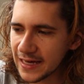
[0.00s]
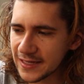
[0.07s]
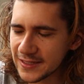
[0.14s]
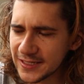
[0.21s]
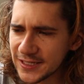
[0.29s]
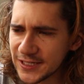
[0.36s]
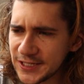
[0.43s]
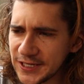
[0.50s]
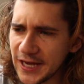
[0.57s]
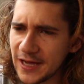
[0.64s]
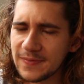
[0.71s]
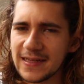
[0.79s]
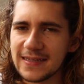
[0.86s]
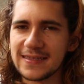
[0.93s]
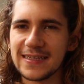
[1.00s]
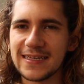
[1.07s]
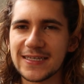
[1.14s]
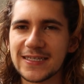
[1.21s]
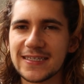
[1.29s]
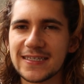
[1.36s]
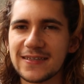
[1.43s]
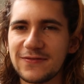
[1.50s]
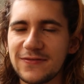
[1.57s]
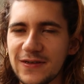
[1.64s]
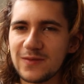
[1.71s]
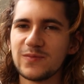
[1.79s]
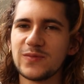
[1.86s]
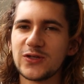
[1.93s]
it's a shame that this
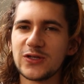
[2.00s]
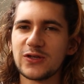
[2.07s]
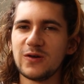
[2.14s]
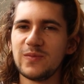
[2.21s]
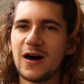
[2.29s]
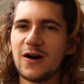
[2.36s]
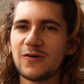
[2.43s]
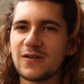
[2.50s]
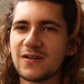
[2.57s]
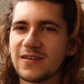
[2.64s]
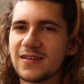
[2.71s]
film somehow